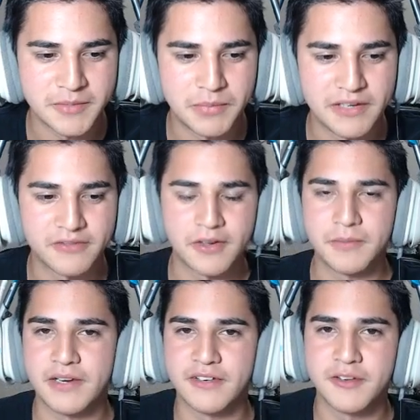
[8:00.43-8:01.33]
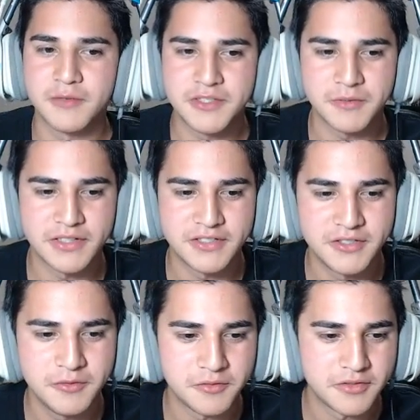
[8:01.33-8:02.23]
to pick from. I don't know which one to
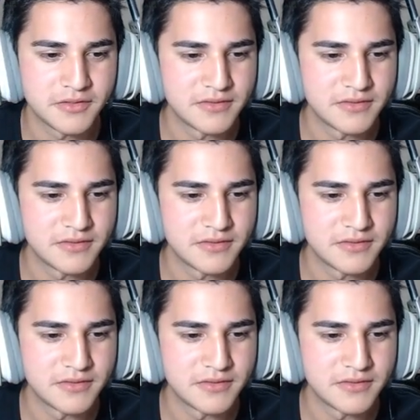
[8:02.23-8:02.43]
choose.